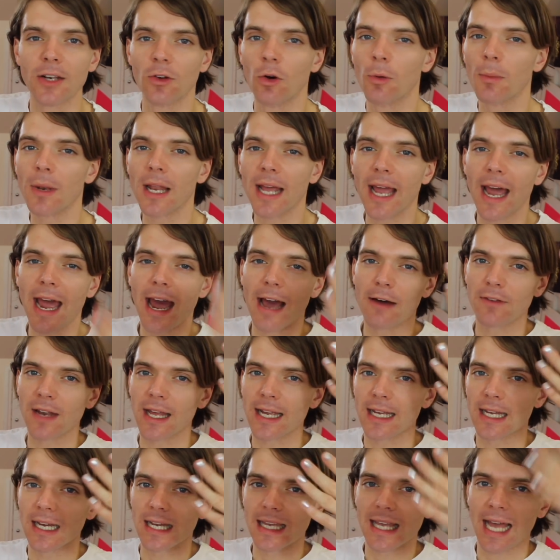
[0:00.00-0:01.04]
Normally I have
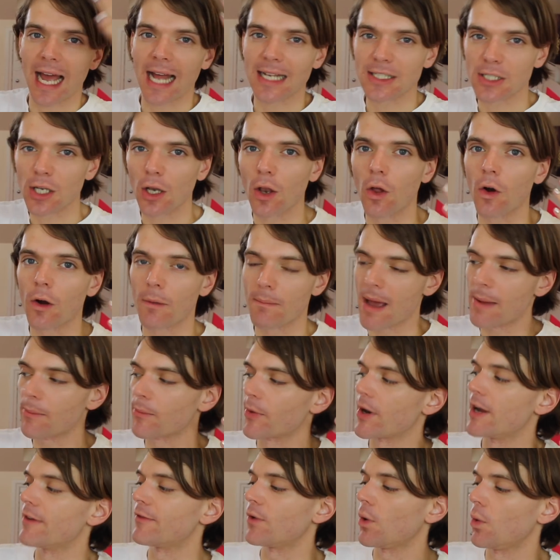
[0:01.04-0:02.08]
like a catalog
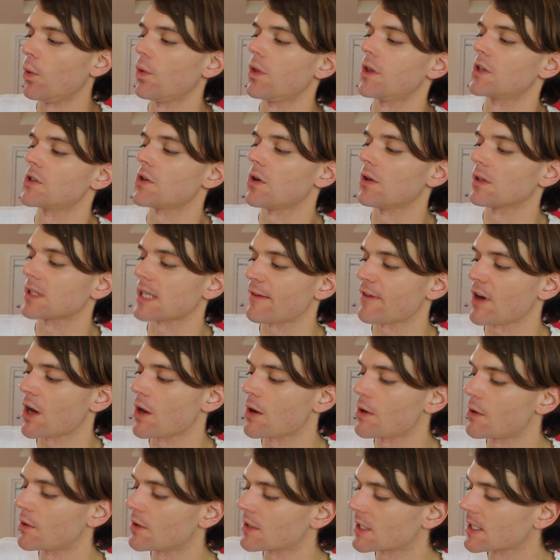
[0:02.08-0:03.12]
memory of all the dolls I've
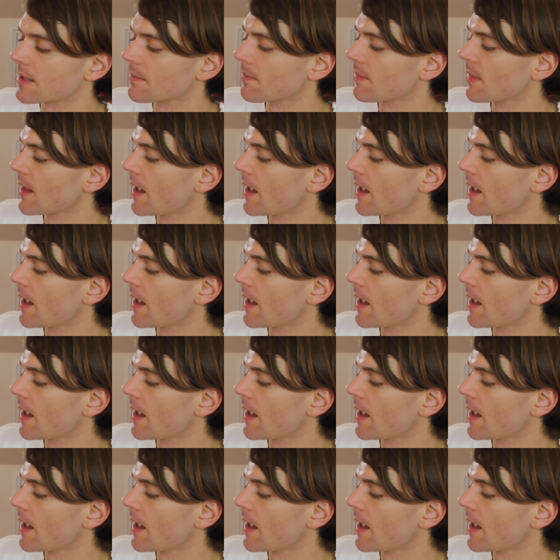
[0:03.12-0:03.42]
owned,